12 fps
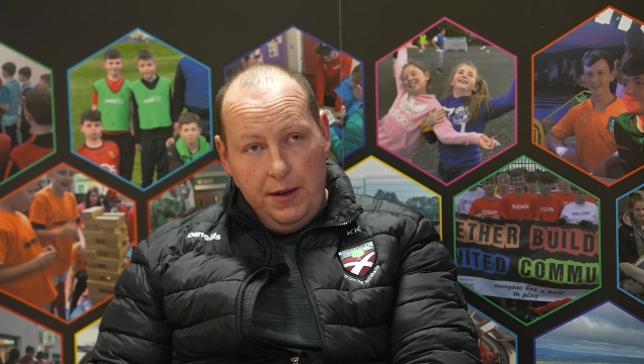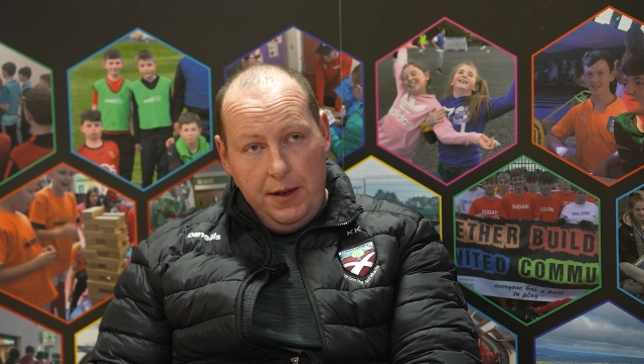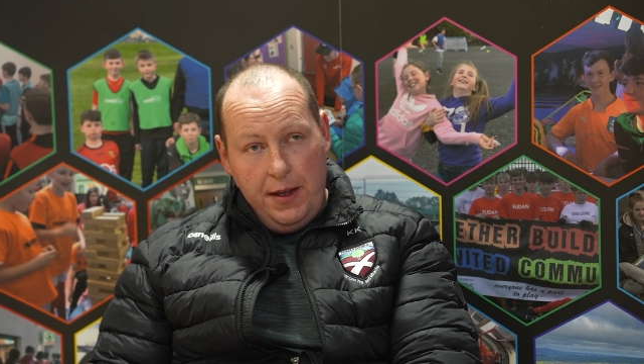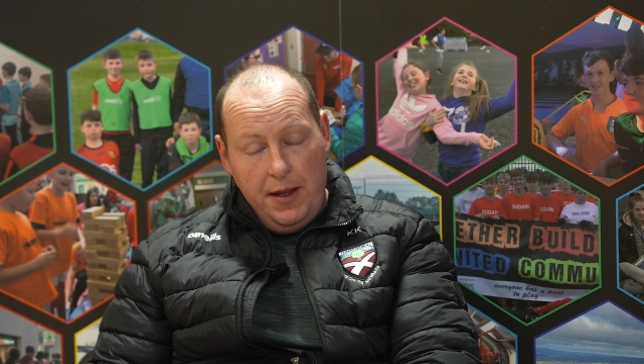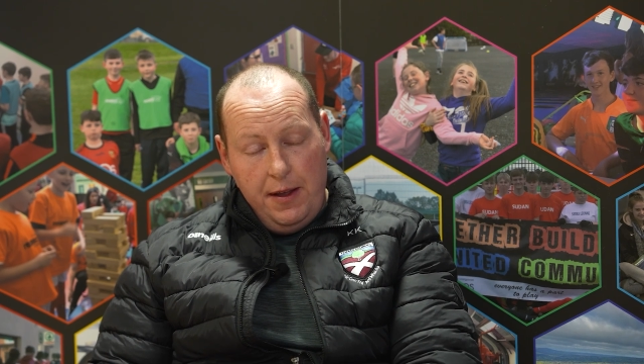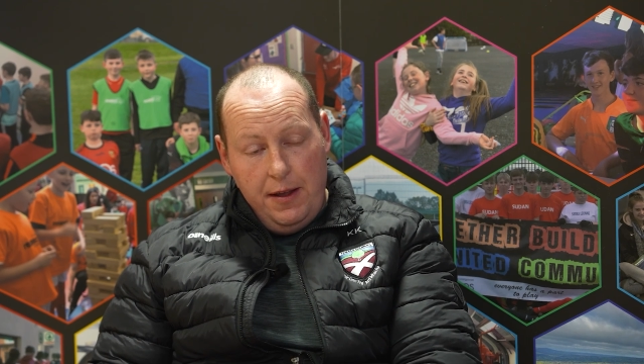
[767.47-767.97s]

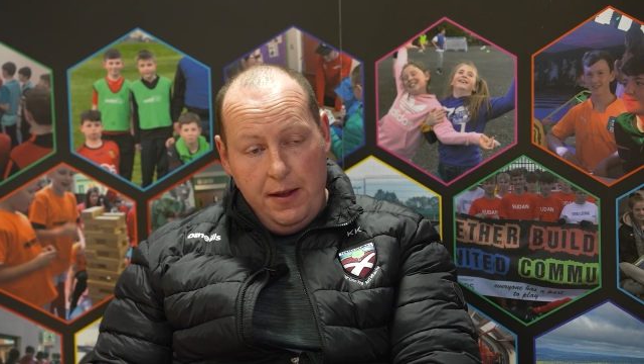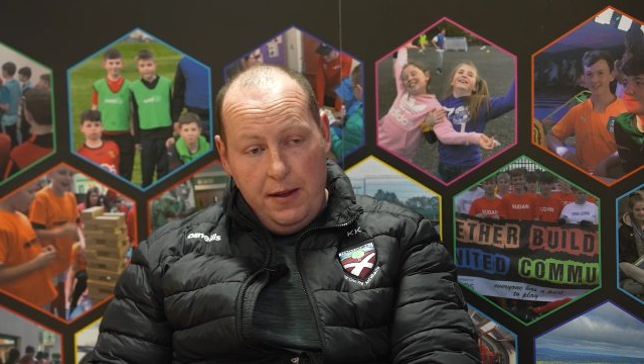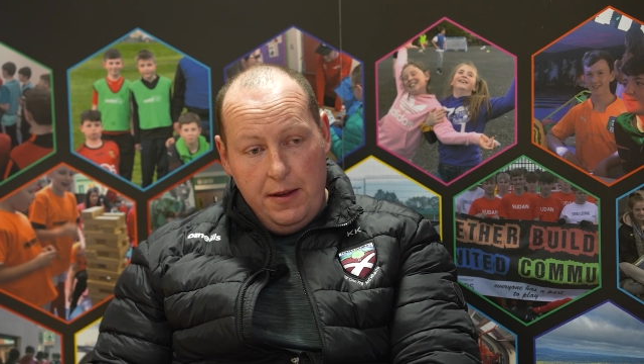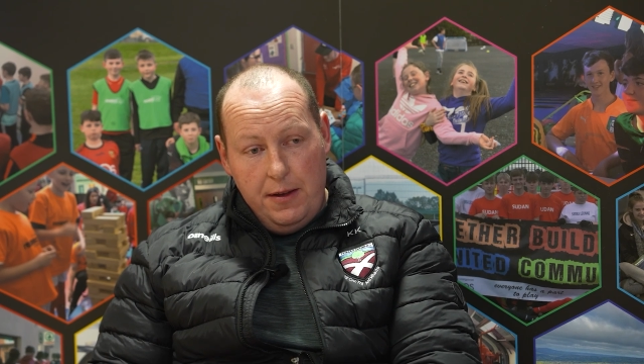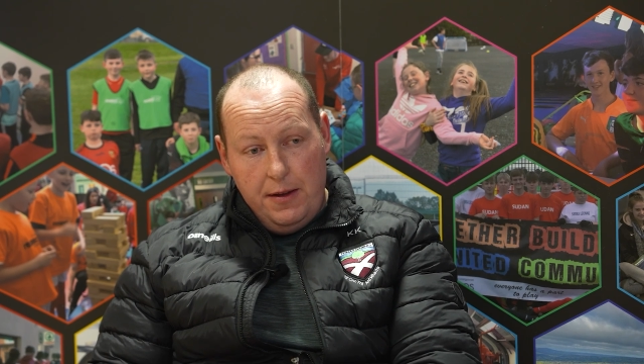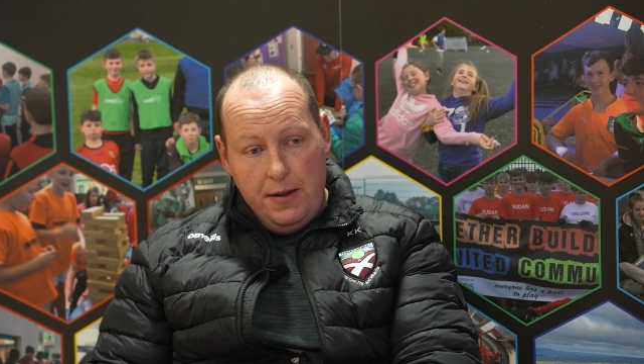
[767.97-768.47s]

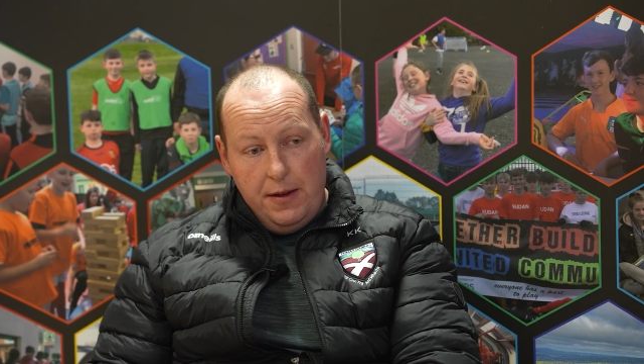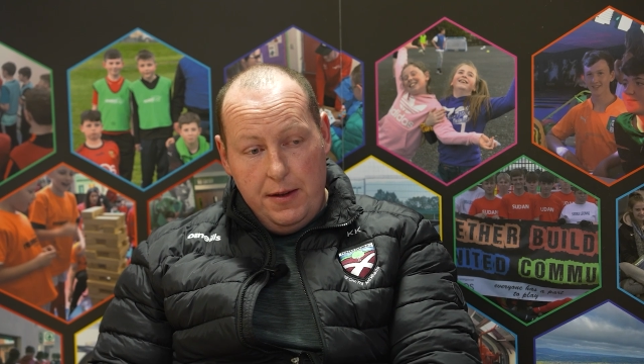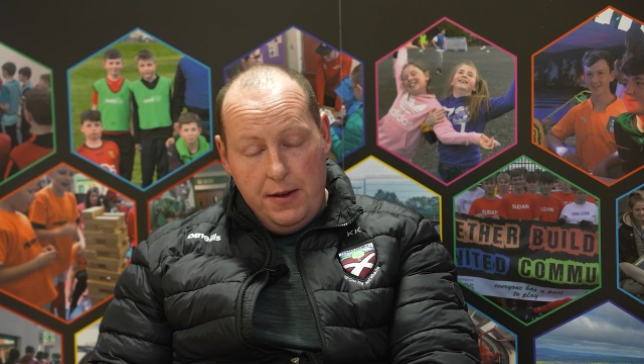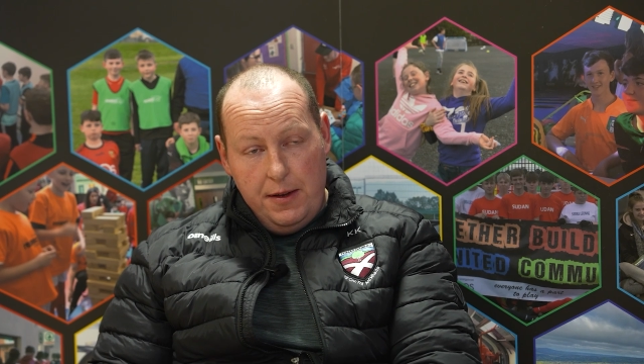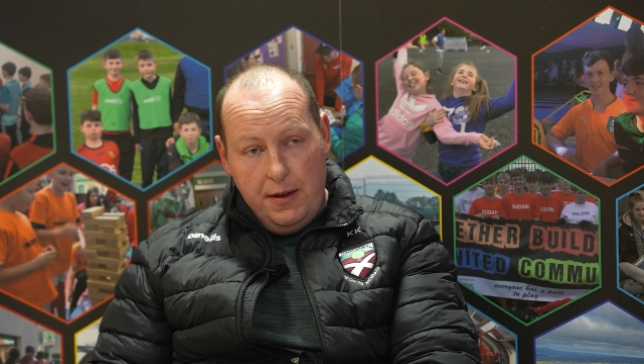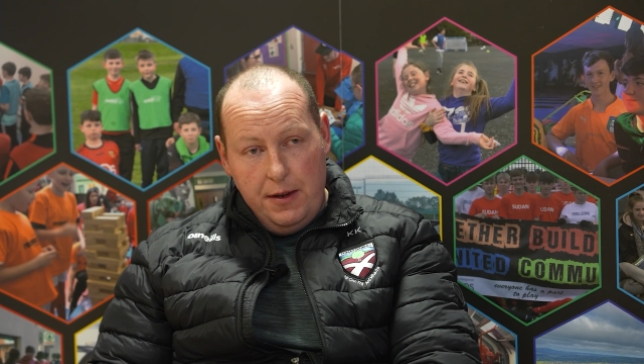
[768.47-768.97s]
I
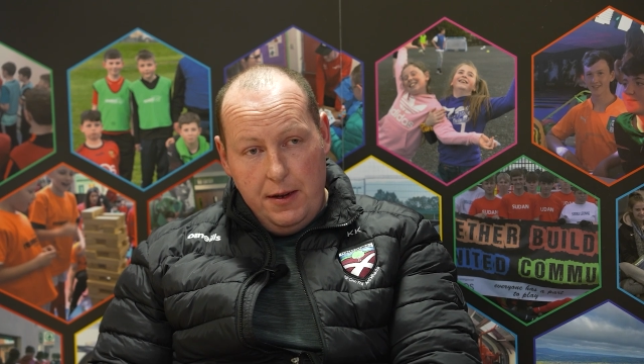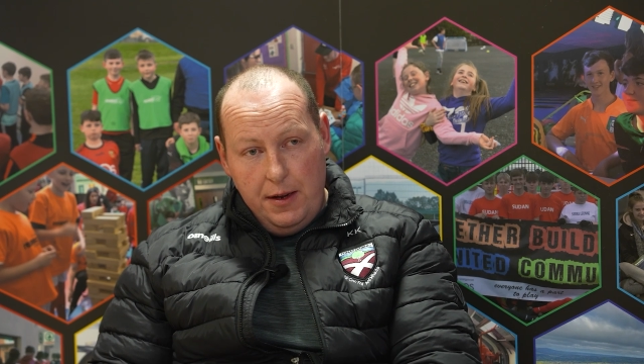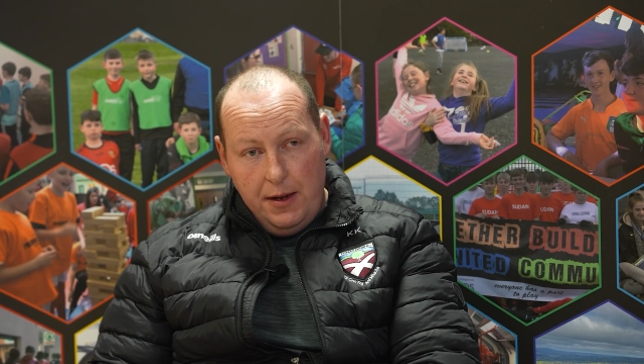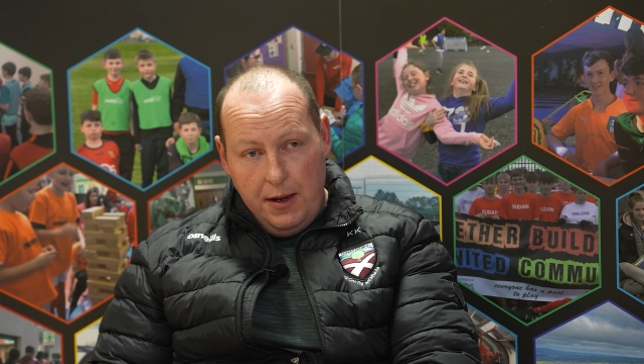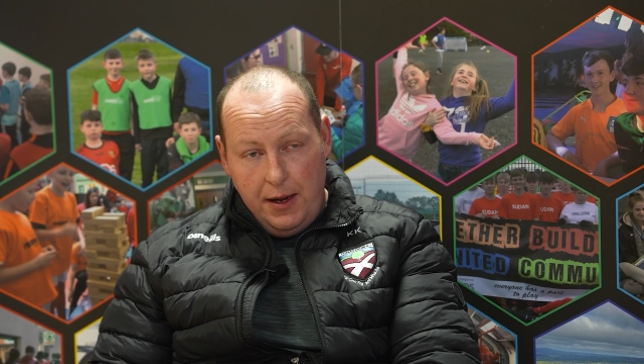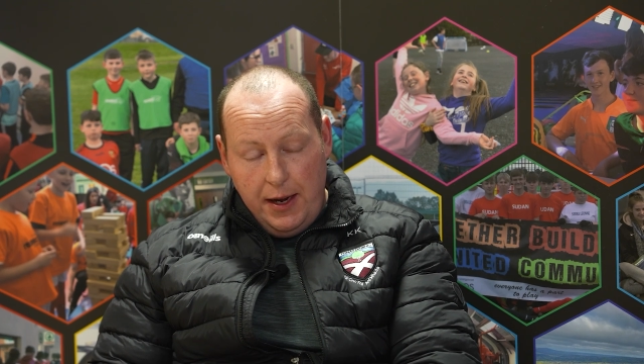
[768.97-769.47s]

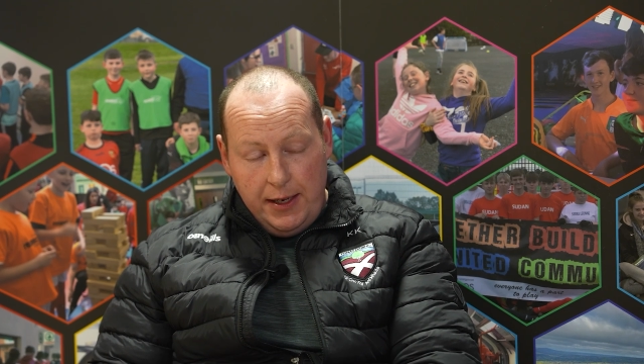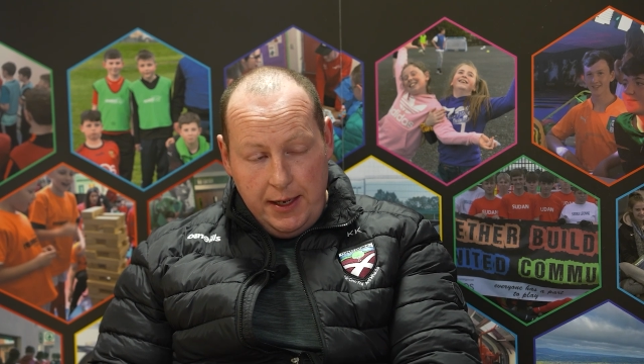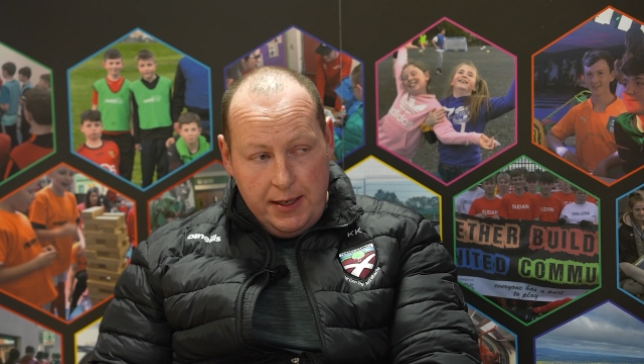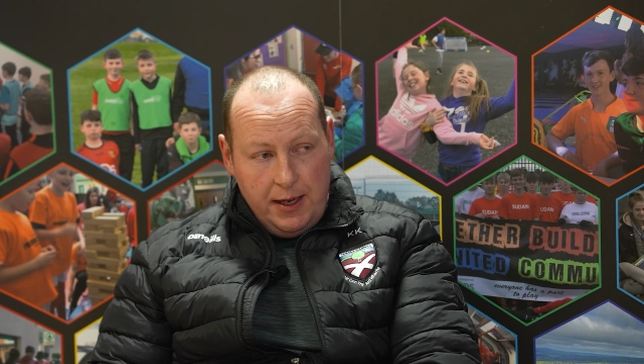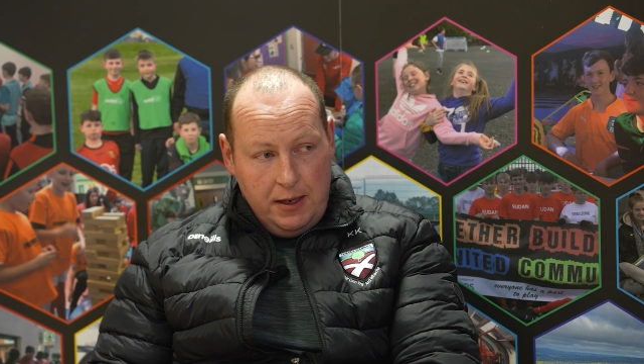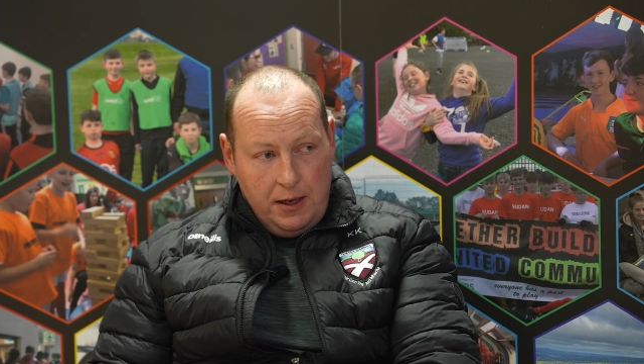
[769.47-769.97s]

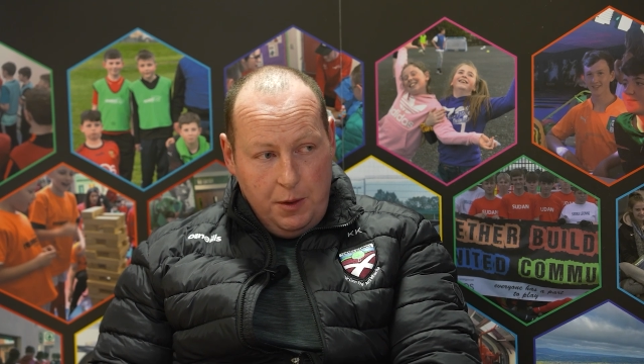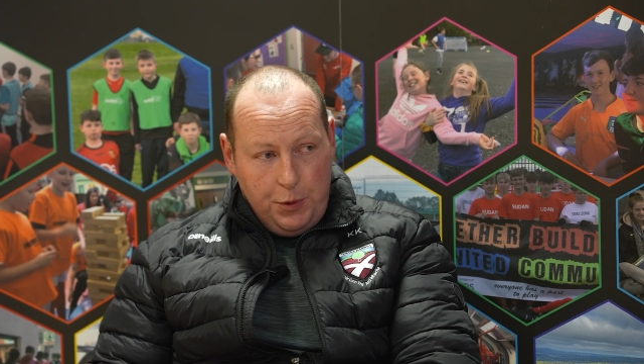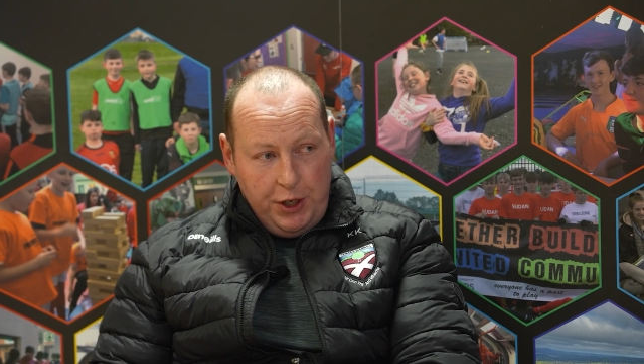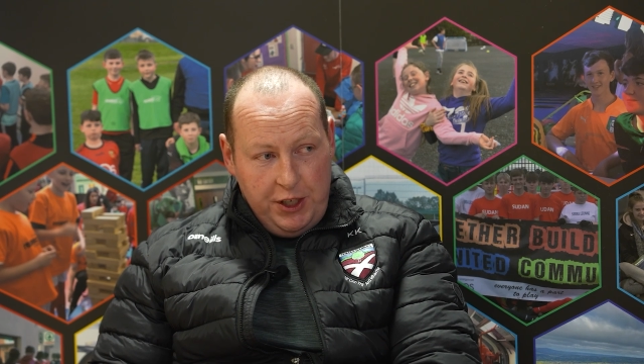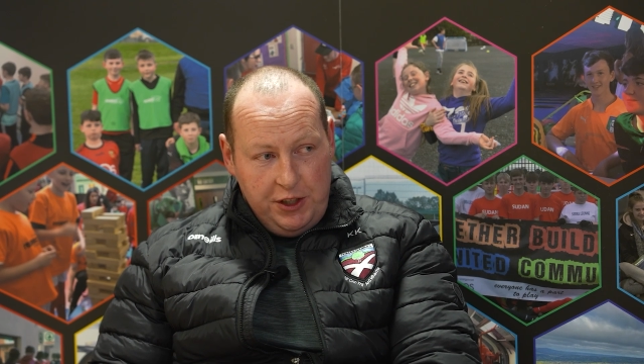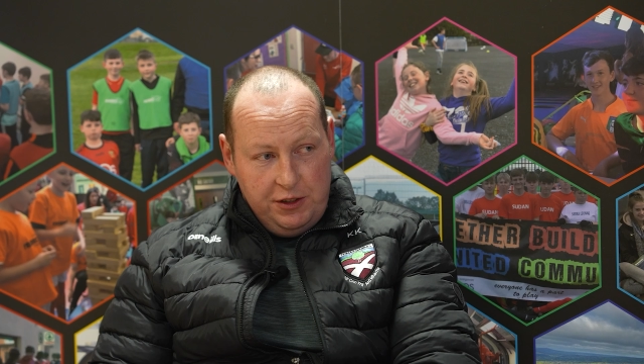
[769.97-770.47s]
didn't get an
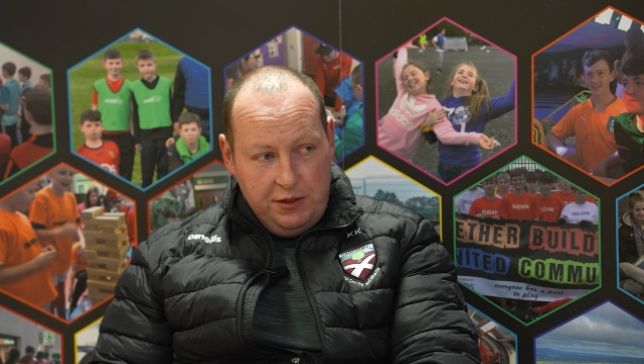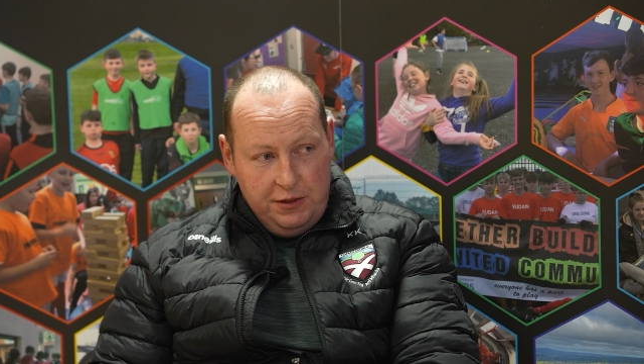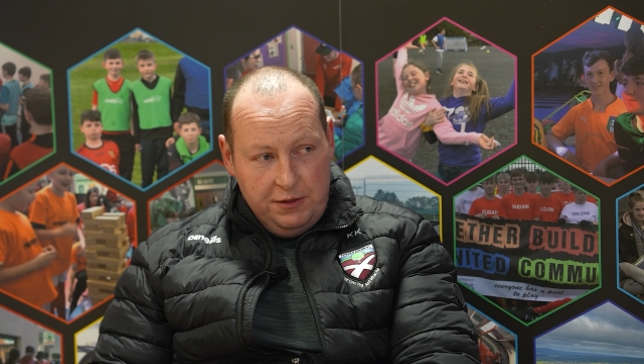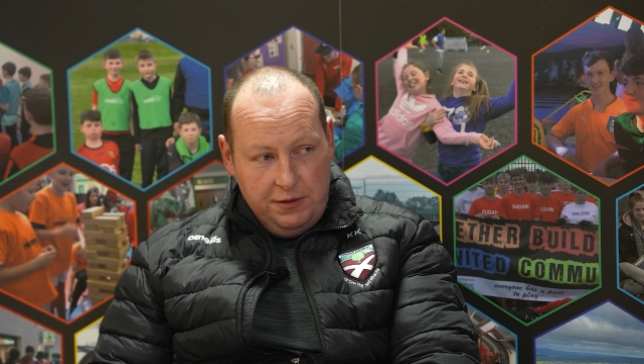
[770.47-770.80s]
operation,